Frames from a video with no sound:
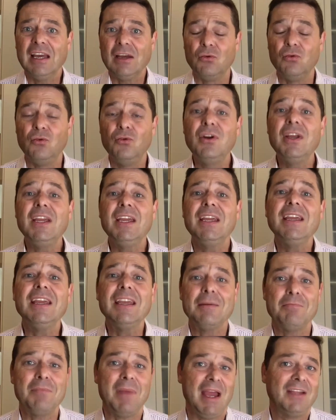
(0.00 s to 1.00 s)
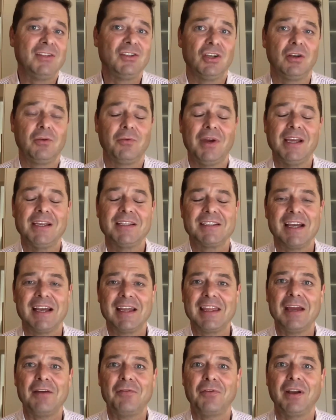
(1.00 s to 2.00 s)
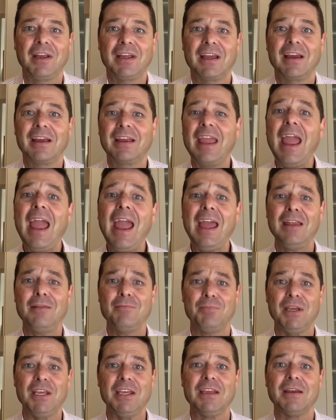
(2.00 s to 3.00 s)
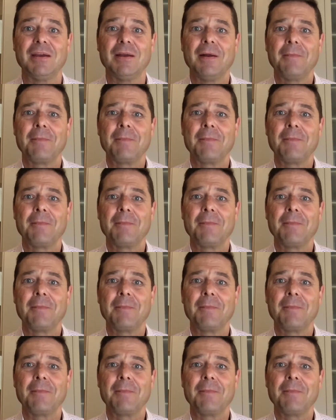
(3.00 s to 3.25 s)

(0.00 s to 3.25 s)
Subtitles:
reimagine where South Africa can be